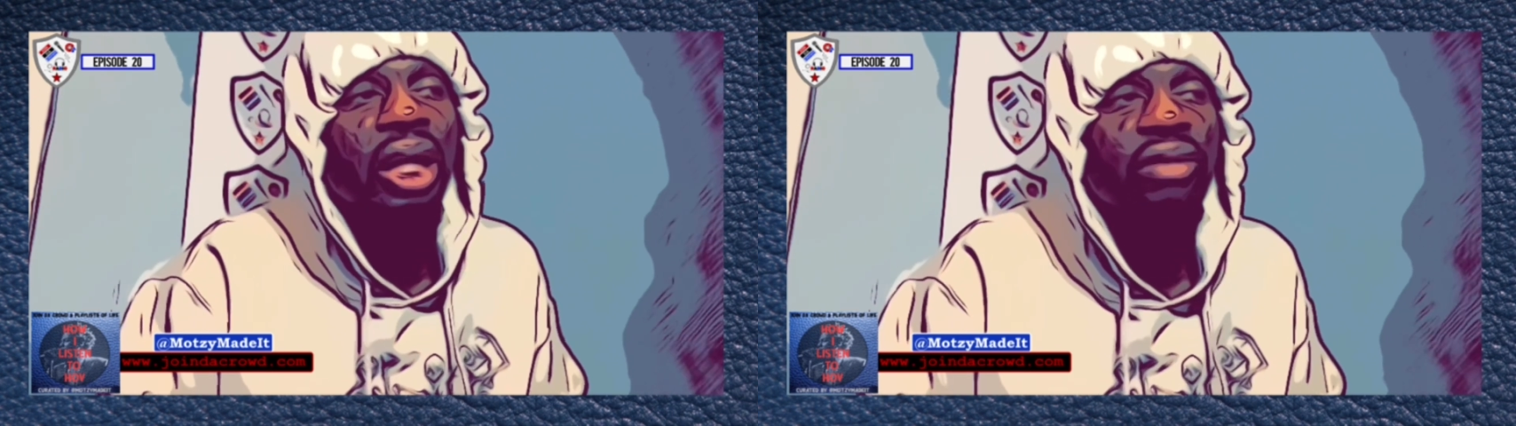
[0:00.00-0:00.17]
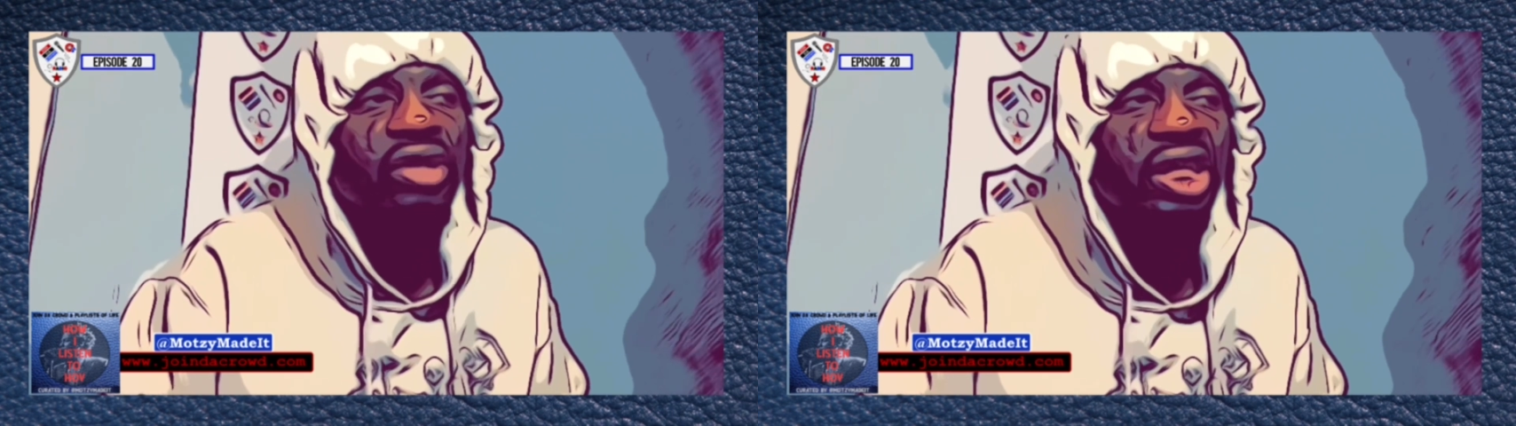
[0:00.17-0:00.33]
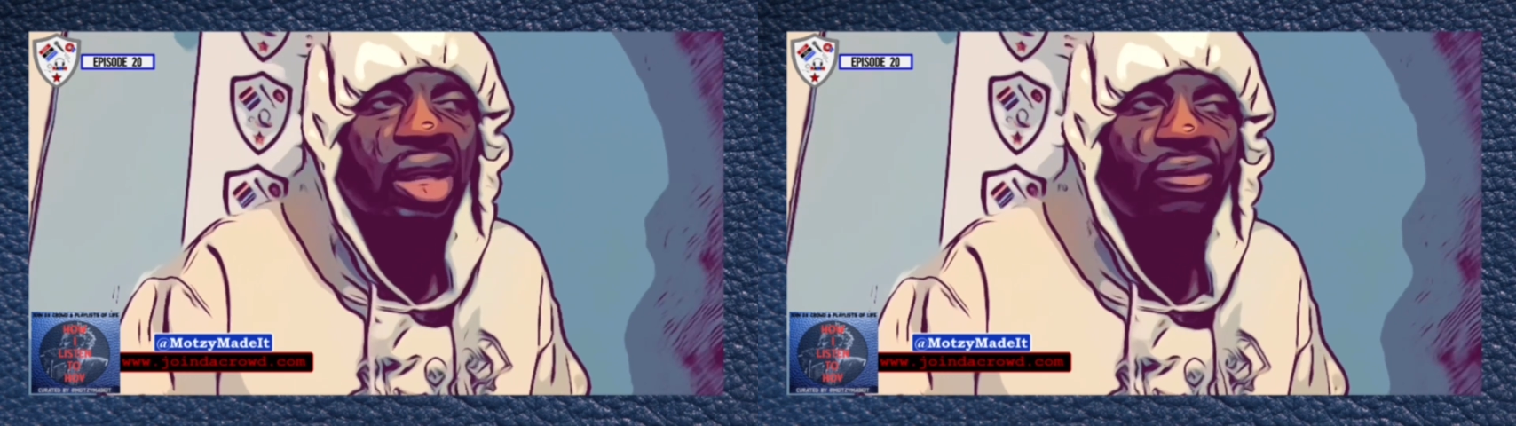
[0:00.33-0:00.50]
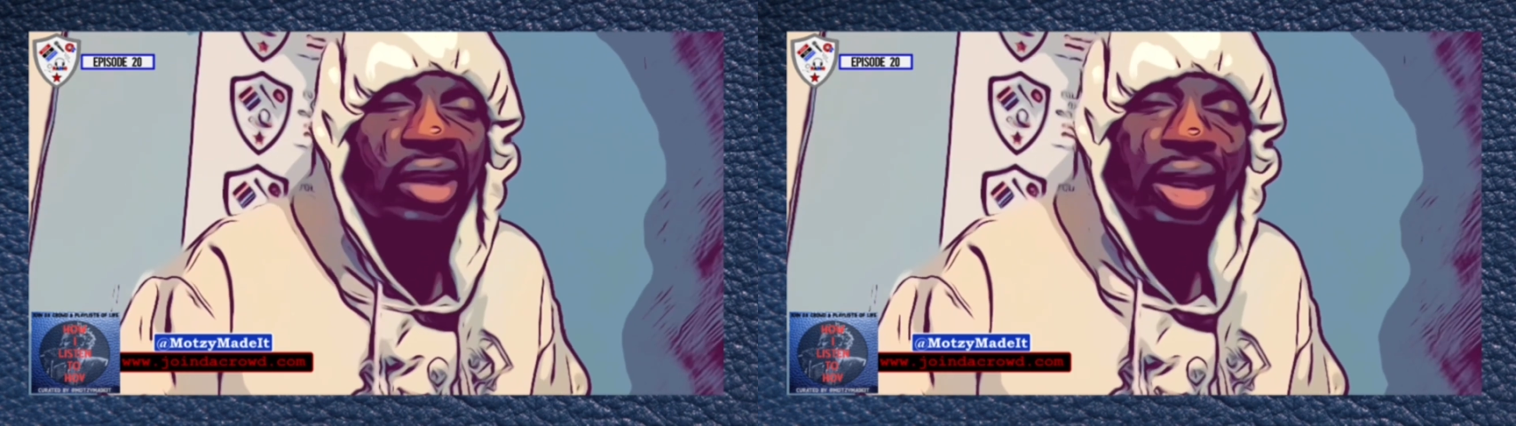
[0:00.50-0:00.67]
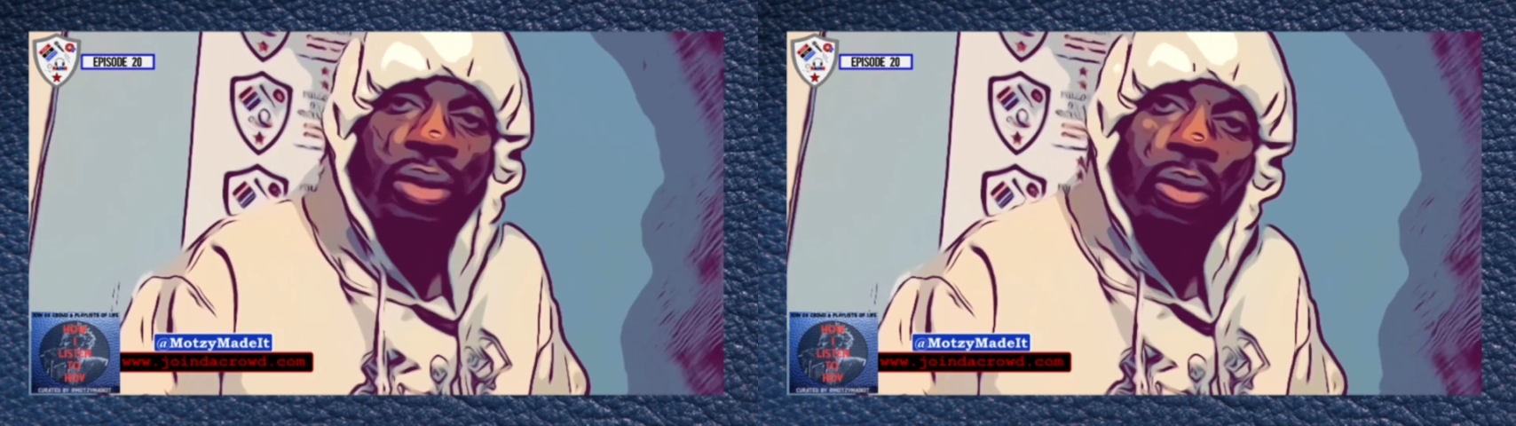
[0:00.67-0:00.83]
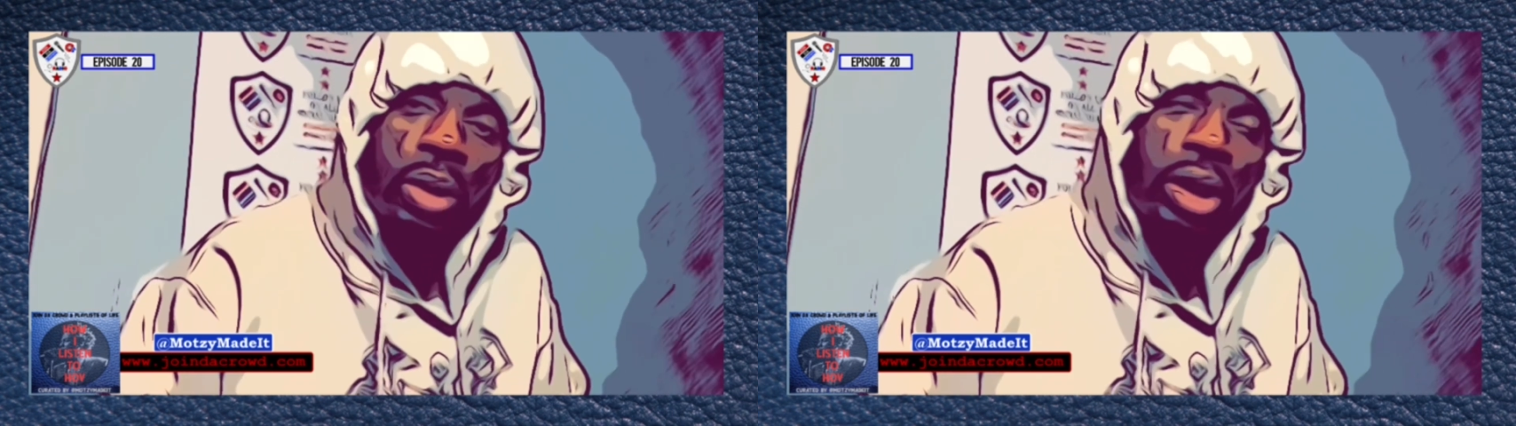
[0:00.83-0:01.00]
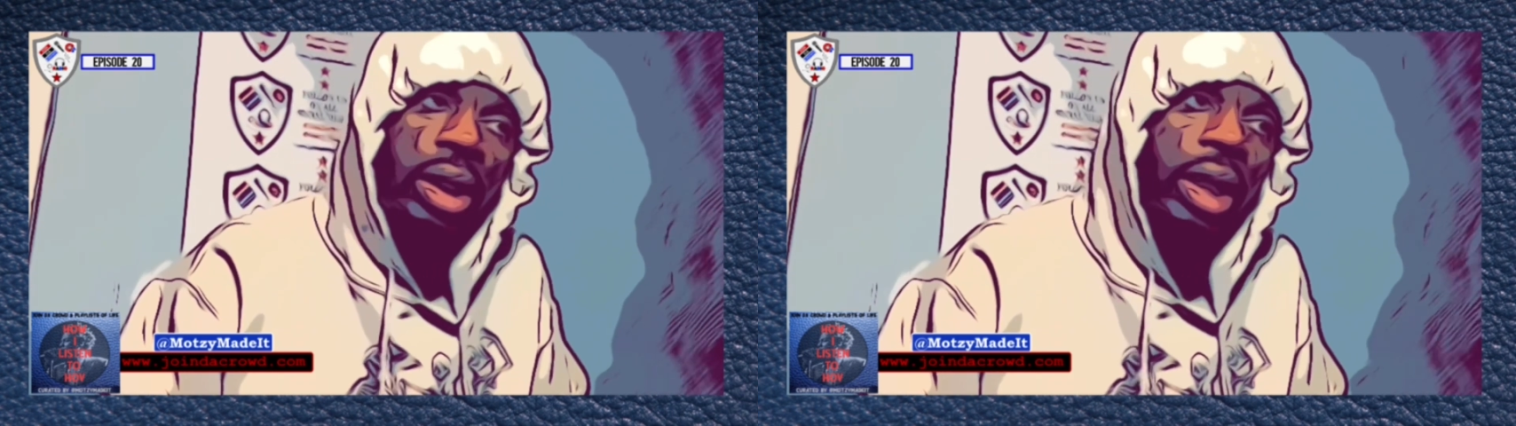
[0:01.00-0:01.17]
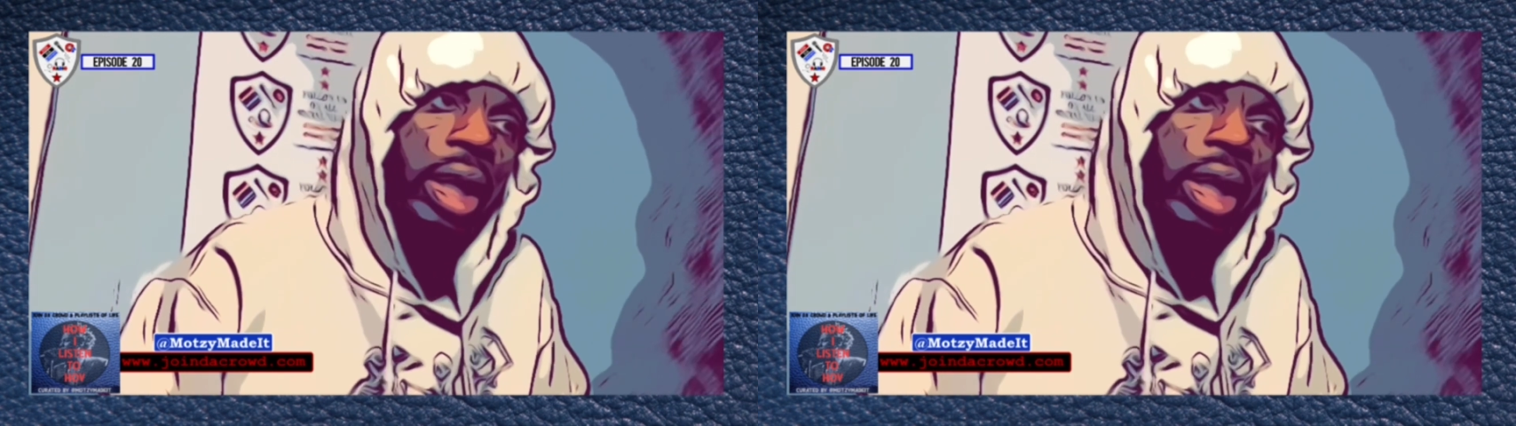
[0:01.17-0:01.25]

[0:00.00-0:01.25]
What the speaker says: In My Lifetime Volume 1.